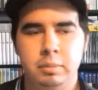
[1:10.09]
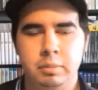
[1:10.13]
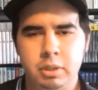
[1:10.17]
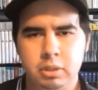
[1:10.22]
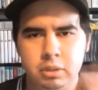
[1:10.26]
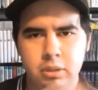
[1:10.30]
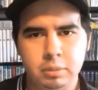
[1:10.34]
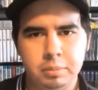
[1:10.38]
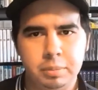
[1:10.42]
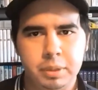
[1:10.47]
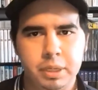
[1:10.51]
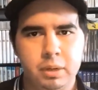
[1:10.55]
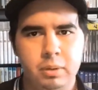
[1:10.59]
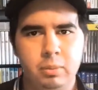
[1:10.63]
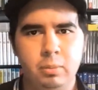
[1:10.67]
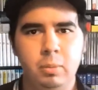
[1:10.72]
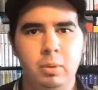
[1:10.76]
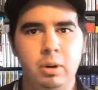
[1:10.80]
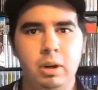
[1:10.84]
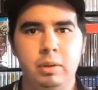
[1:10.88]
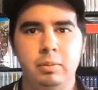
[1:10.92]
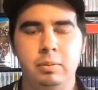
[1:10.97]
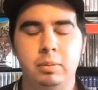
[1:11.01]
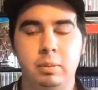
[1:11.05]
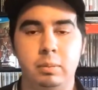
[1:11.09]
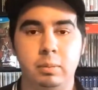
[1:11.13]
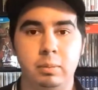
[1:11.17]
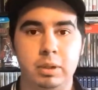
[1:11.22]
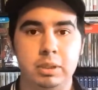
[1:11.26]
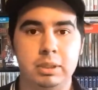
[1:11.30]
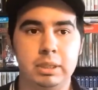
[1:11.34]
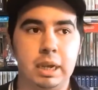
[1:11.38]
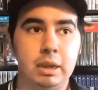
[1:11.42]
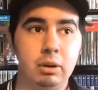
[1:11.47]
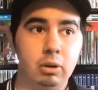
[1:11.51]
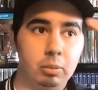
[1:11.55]
Music being one of them,
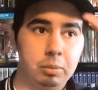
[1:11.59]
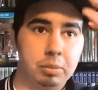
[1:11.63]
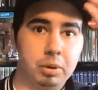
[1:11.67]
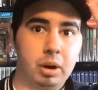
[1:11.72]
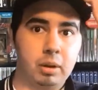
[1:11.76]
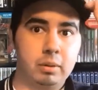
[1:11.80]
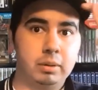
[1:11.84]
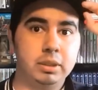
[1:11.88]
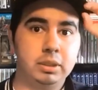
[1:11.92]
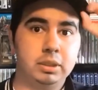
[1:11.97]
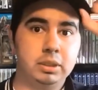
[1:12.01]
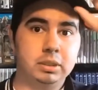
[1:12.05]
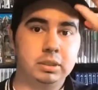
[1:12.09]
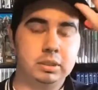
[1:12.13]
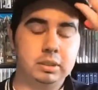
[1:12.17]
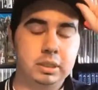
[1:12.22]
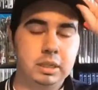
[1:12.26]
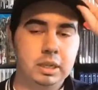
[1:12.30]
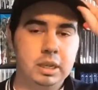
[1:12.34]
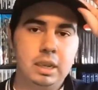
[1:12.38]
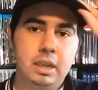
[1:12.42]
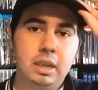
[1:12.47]
which I will probably just